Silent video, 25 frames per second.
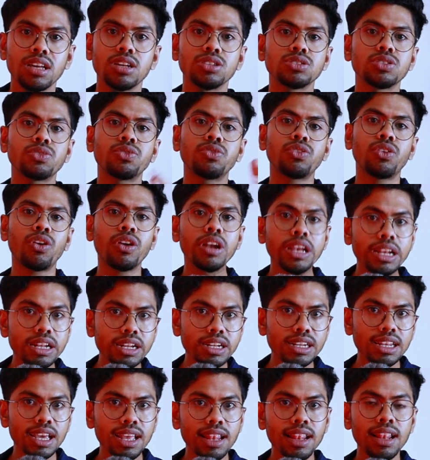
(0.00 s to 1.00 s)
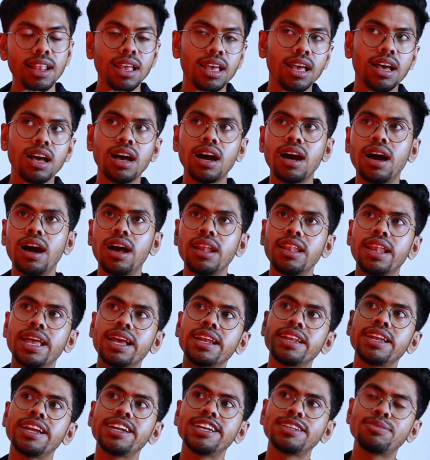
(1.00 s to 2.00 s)
So for Intel,
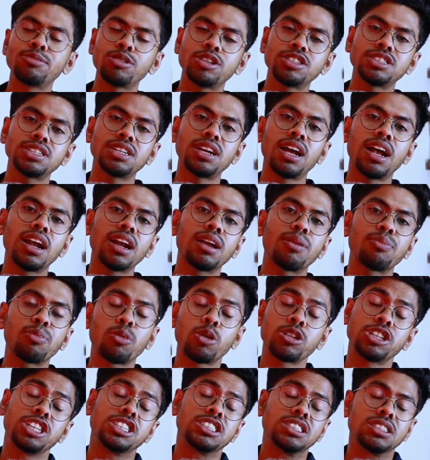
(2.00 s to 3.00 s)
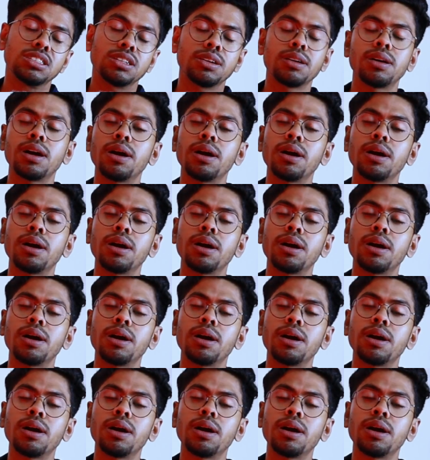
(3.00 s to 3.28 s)
like latest processor